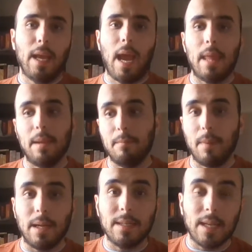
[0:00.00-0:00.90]
and then
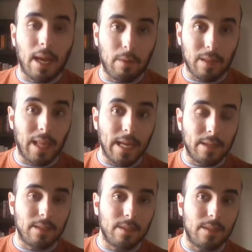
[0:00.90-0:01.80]
Monday I would
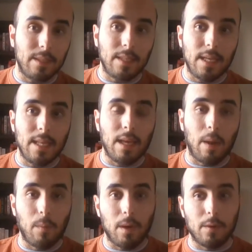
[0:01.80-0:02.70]
like to see
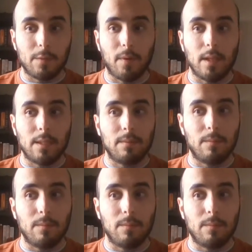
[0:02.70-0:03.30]
that written response.